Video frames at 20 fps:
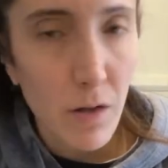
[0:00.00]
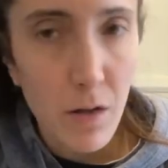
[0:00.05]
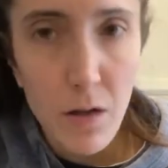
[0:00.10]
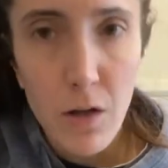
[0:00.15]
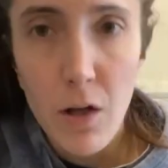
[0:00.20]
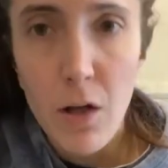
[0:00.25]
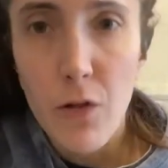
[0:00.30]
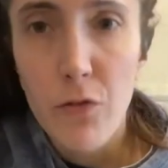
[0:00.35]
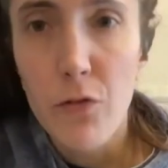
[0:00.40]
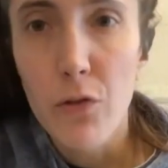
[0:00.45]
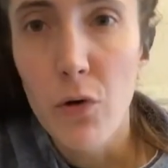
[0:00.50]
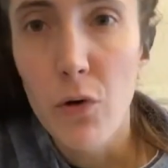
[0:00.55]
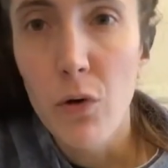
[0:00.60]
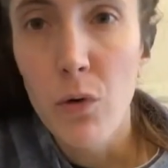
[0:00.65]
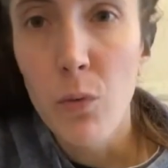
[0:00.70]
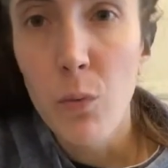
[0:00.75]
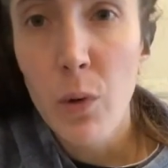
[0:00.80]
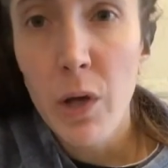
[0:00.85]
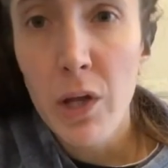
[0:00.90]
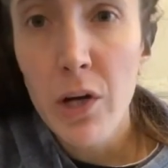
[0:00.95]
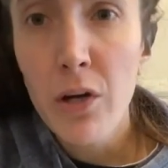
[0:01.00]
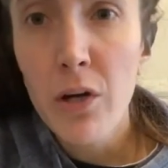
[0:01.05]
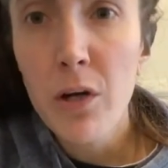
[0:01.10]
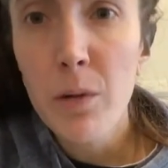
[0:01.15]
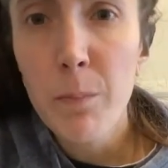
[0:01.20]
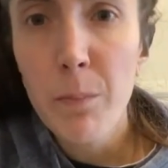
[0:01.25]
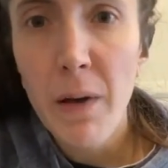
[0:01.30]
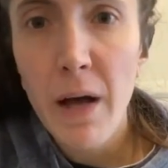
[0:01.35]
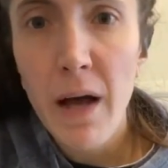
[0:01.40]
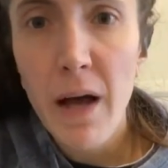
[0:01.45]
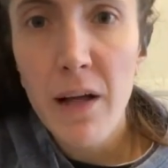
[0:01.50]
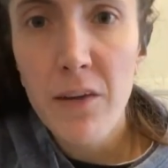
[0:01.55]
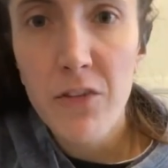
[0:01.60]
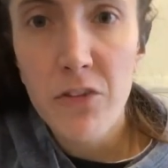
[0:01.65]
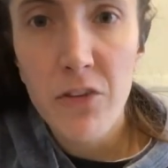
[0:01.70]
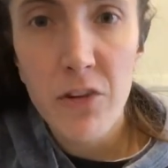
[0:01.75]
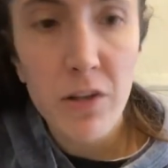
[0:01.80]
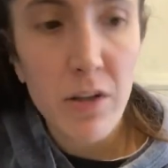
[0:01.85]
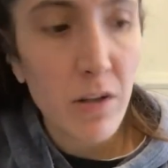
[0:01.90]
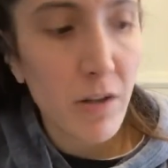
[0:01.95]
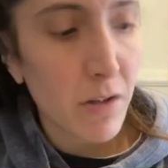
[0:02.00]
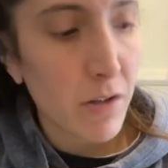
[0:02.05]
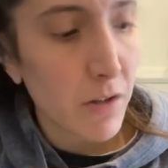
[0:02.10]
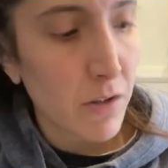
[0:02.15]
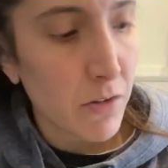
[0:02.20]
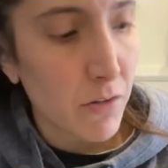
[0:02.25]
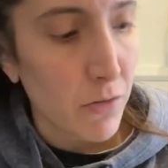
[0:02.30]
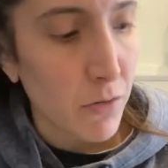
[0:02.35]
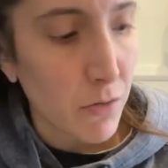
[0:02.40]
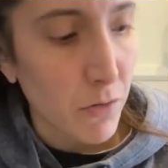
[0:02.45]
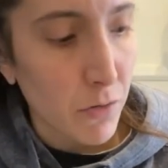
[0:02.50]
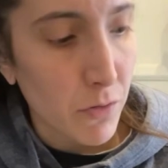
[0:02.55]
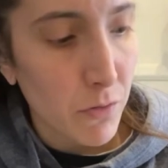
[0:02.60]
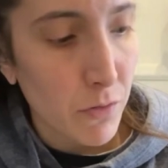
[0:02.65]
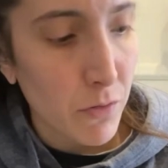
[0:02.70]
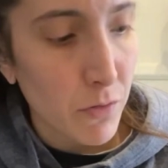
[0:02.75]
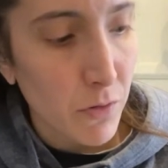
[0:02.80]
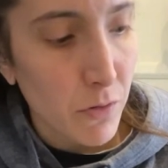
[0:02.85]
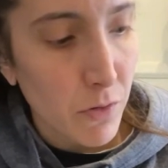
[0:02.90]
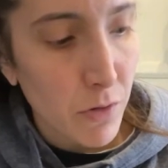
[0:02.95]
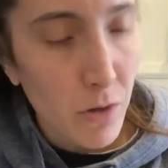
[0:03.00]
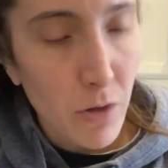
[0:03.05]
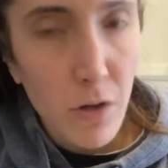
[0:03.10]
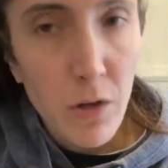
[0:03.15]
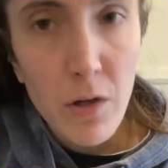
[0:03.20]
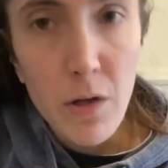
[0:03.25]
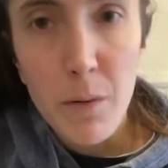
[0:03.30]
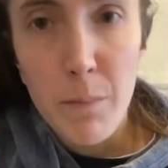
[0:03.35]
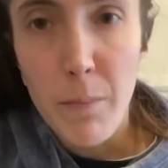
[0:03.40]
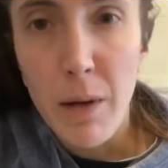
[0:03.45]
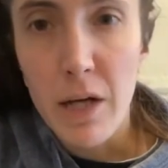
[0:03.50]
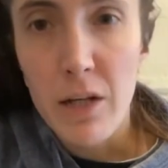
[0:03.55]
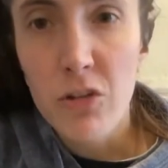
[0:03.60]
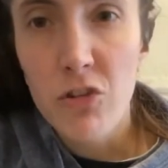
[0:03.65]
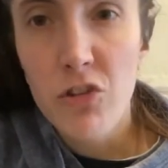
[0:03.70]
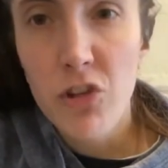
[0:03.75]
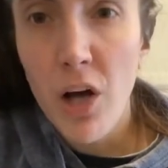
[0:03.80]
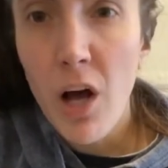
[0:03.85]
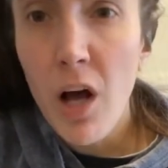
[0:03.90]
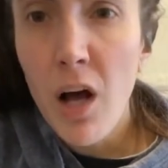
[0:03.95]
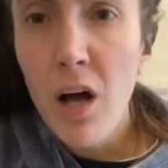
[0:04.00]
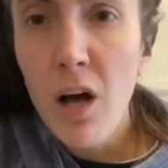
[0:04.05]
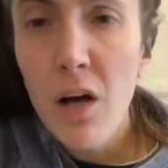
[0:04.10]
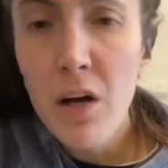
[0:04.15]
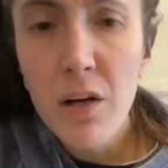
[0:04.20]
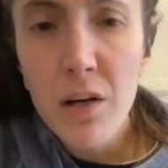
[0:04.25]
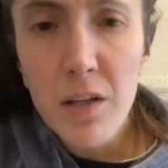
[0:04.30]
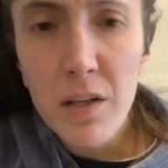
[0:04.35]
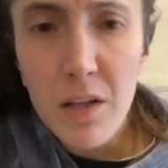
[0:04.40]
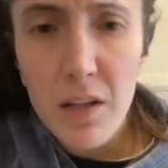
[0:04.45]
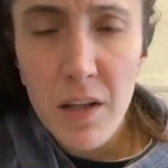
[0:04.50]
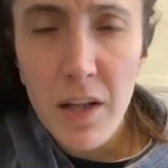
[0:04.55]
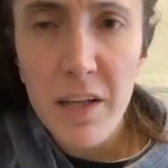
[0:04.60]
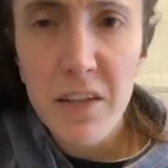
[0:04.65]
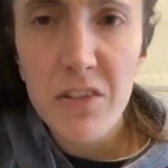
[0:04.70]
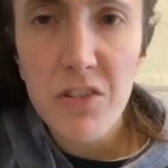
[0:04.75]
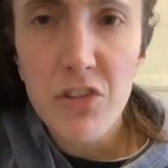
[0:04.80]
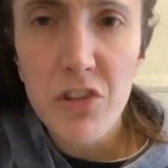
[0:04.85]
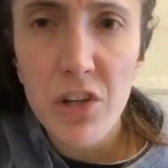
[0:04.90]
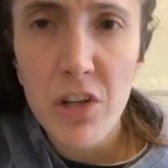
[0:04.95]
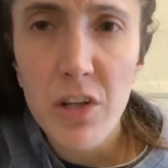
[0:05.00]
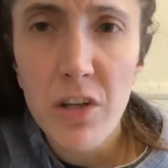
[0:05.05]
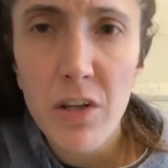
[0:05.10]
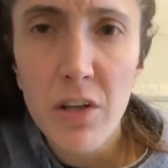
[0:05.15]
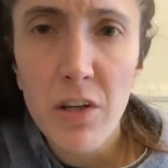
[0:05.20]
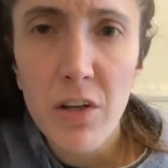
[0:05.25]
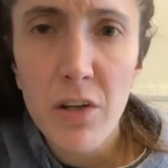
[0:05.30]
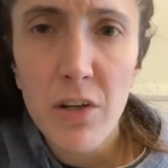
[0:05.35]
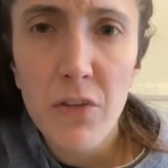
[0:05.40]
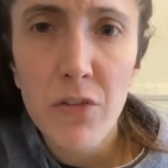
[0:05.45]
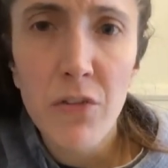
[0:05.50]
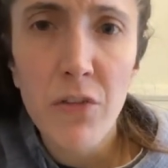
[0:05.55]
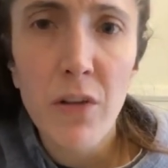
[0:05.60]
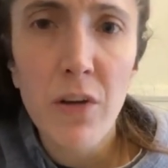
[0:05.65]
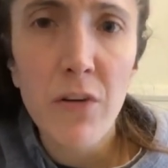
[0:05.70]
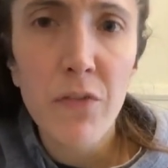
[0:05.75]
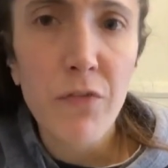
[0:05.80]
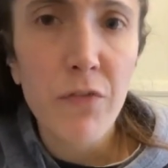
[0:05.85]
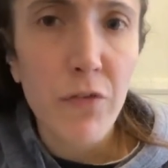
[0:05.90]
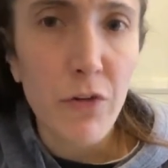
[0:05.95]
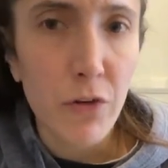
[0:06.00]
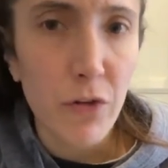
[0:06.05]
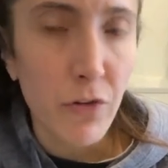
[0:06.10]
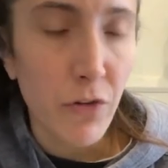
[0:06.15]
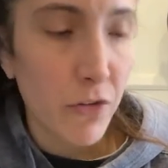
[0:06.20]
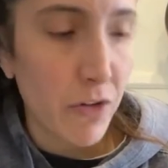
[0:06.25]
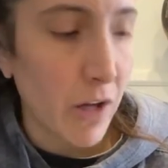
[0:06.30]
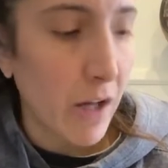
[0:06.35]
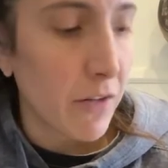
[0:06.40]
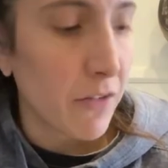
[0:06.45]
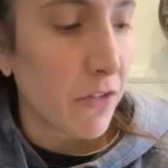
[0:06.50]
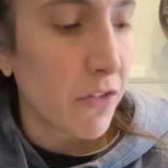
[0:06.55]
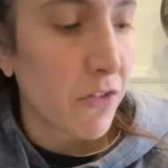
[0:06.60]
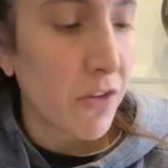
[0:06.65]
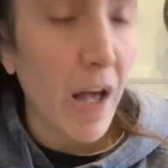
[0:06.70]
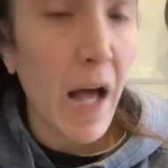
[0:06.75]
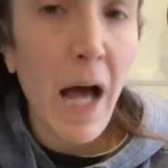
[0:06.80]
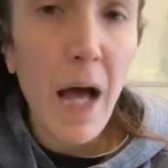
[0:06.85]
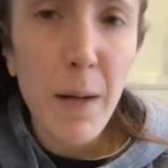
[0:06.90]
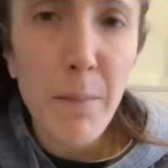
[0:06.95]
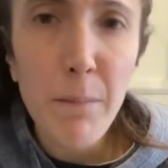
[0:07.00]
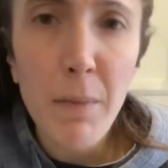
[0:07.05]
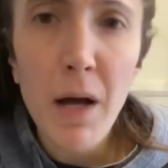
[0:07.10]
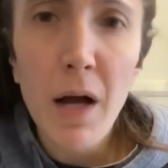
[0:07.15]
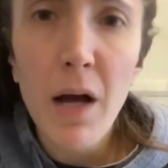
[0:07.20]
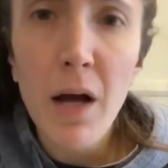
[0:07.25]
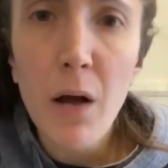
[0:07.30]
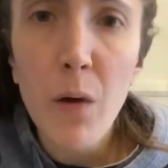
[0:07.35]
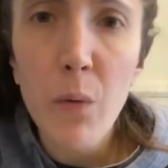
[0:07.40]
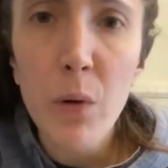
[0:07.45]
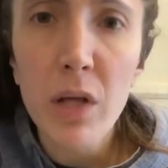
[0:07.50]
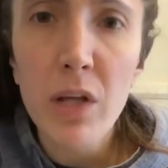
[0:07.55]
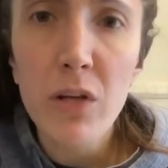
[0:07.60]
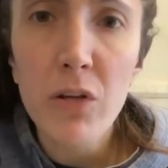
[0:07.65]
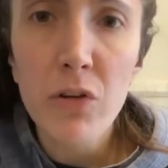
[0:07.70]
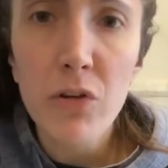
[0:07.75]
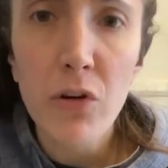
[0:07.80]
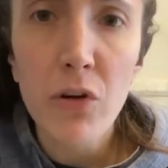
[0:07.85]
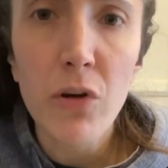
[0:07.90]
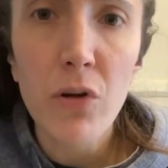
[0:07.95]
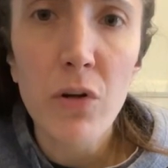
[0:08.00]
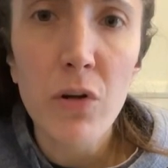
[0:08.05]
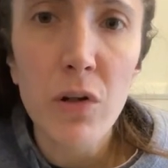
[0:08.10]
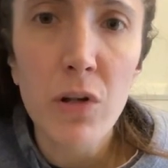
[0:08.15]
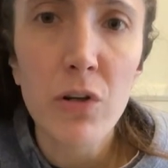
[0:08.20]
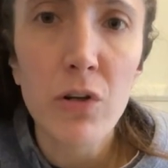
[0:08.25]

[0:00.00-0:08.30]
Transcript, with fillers: The winter passes, my jaw unclenches, the ferns outside my window